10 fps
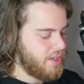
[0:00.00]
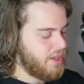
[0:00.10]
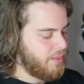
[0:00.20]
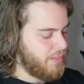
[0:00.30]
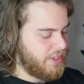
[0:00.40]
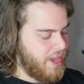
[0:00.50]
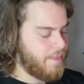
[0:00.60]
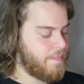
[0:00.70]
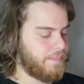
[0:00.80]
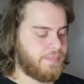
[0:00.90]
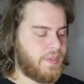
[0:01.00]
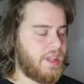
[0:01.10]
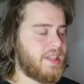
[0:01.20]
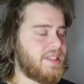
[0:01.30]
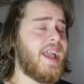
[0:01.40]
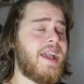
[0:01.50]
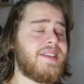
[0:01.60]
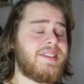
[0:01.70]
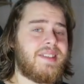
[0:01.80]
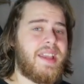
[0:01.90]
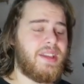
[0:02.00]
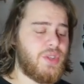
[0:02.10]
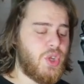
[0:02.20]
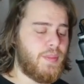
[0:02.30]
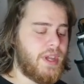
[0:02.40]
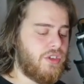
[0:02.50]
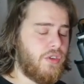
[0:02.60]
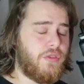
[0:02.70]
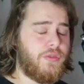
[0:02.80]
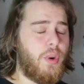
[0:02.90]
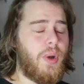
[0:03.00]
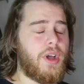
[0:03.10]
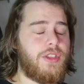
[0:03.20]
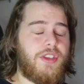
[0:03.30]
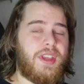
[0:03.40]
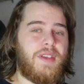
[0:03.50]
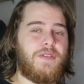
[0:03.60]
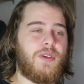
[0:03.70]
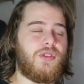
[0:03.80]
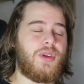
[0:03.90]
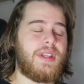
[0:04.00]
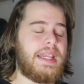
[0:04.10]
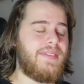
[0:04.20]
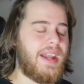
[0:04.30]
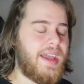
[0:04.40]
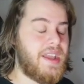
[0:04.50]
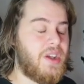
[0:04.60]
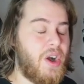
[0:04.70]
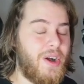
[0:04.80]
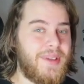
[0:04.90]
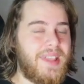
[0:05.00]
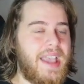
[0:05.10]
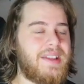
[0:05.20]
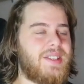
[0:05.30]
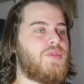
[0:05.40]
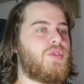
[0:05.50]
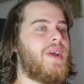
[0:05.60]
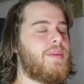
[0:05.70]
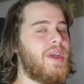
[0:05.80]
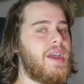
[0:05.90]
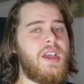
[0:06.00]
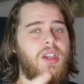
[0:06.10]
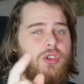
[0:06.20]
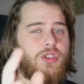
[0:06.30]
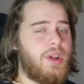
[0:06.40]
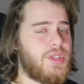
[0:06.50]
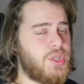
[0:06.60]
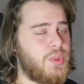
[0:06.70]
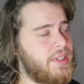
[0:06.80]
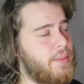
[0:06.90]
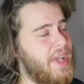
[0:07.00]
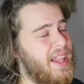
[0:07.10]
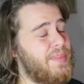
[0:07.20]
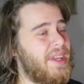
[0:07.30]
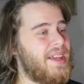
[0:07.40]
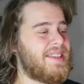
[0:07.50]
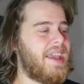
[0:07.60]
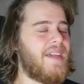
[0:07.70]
But yeah, that's it, guys. Thank you so much for watching. If you enjoyed, leave a like, comment, and subscribe. You should also ring the bell, because I have